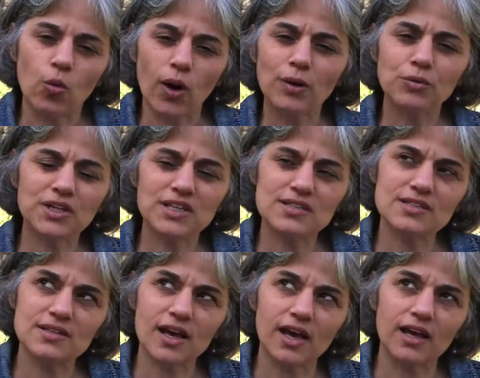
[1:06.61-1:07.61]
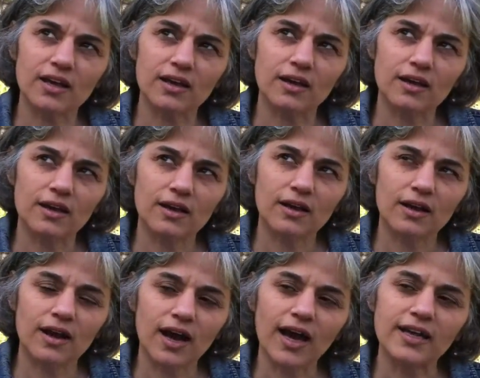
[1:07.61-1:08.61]
Why would he say,
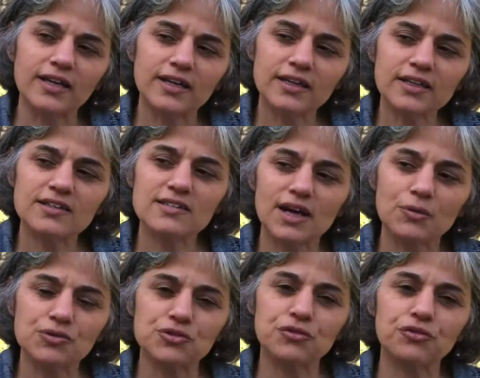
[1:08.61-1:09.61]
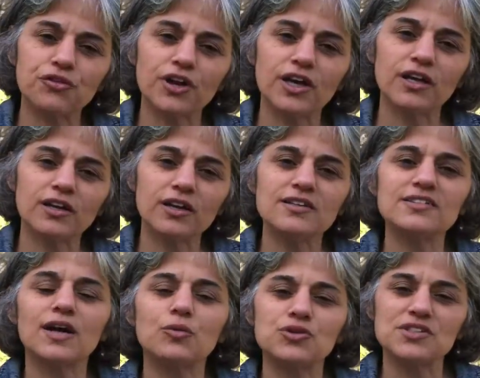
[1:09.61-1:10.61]
I hid because I was afraid
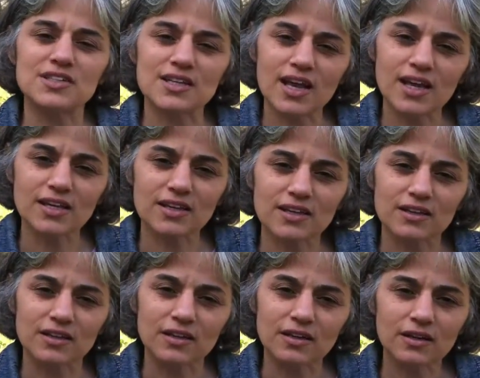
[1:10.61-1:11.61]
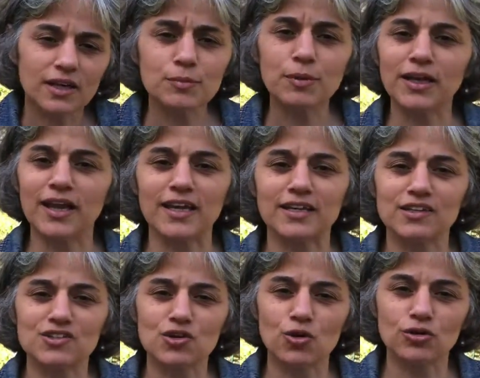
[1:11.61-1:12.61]
because I was naked? He'd been naked
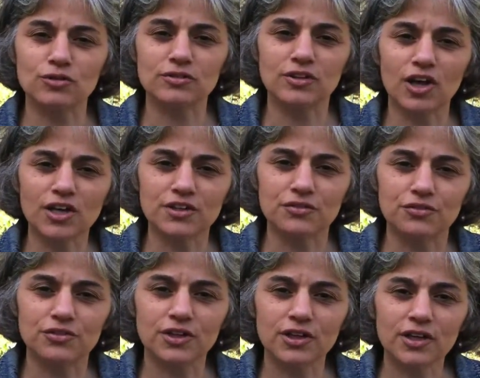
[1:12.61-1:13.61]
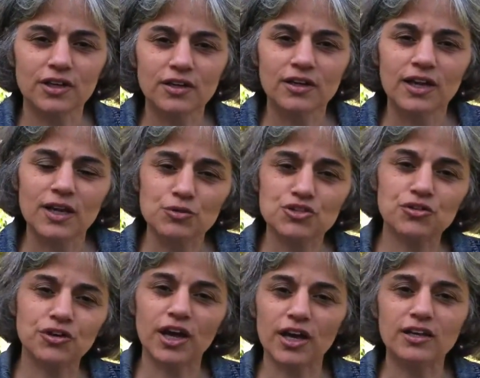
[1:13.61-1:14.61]
his whole life. He was
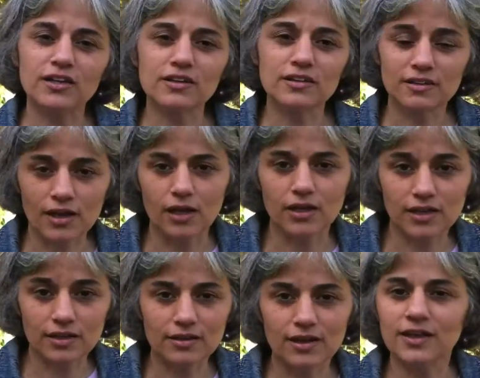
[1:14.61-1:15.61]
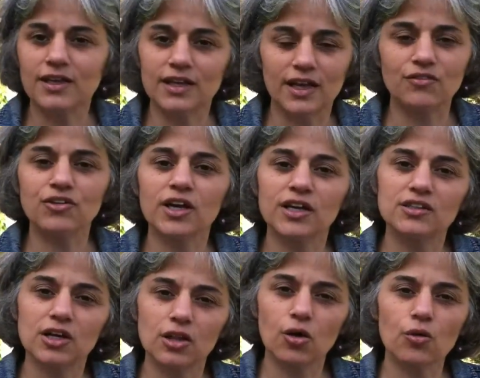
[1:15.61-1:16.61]
created naked, and he never had
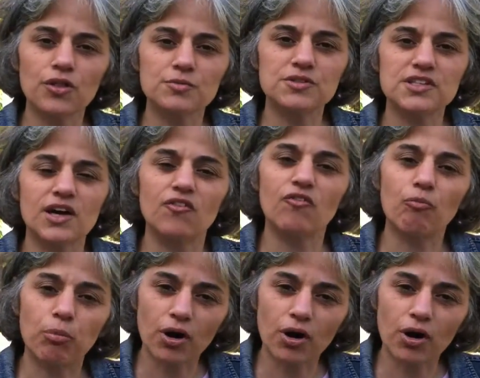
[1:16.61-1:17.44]
to clothe himself.